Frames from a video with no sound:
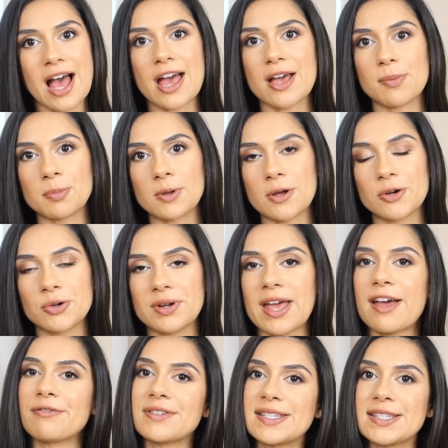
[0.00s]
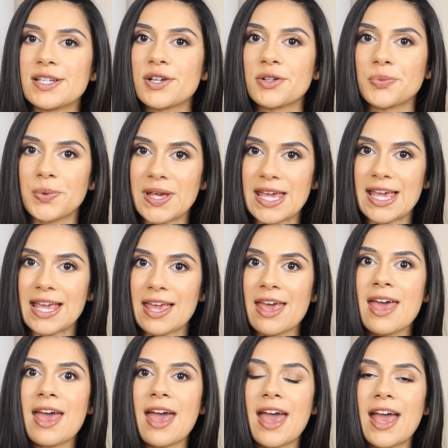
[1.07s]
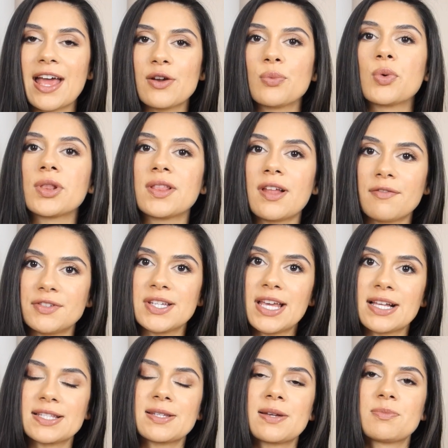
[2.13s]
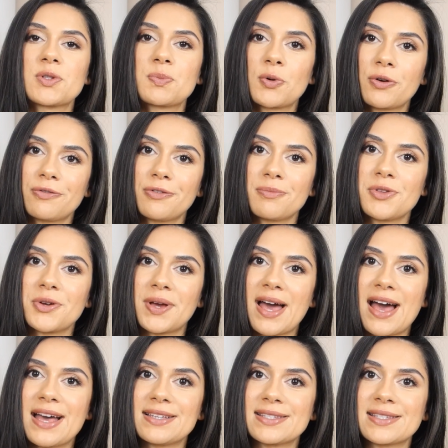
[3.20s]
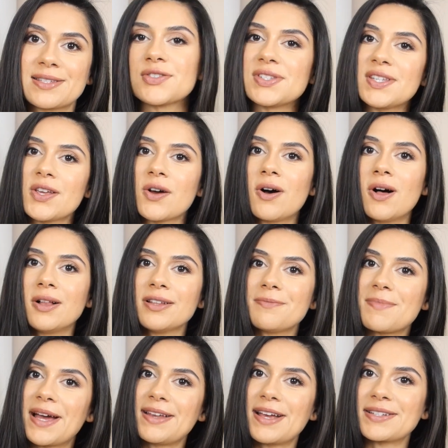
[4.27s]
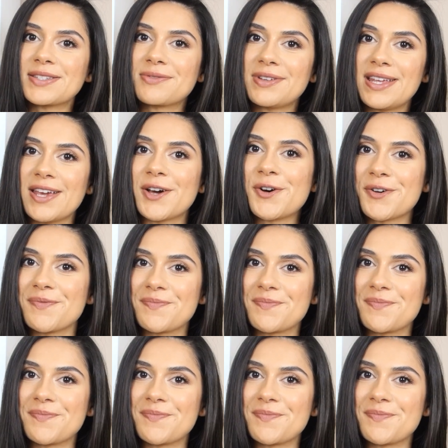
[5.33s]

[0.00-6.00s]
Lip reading: I upload every single week and would love to get some support from you guys. So see you all in my next video.